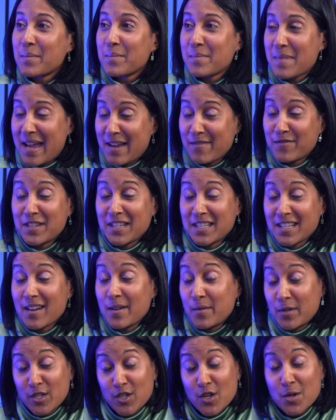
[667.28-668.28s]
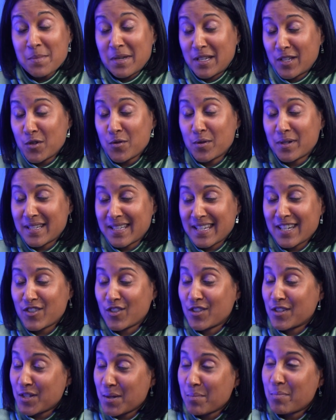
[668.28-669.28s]
have I assume it's your
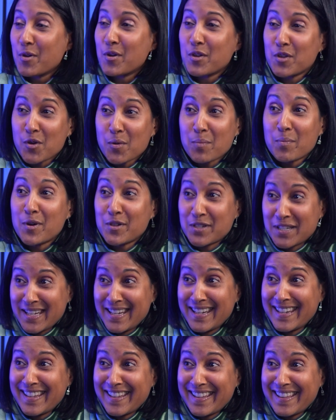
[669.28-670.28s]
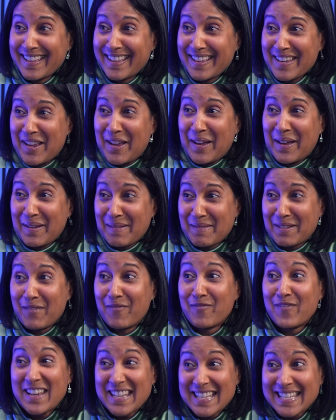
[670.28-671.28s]
decision to put your body,
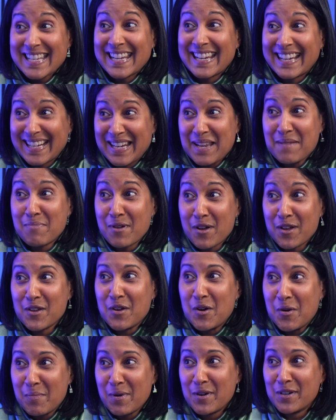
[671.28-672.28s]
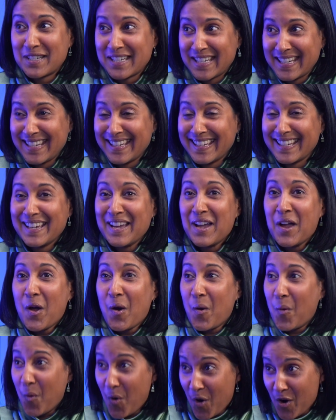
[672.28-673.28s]
to physically put your body,
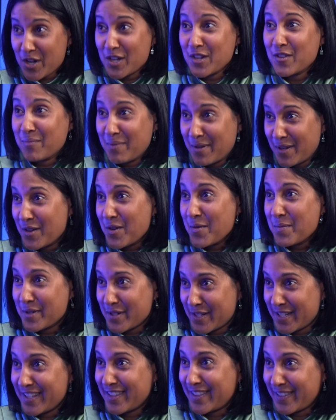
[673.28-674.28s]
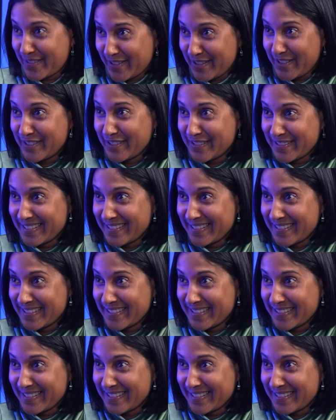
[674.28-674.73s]
what you've put your body through,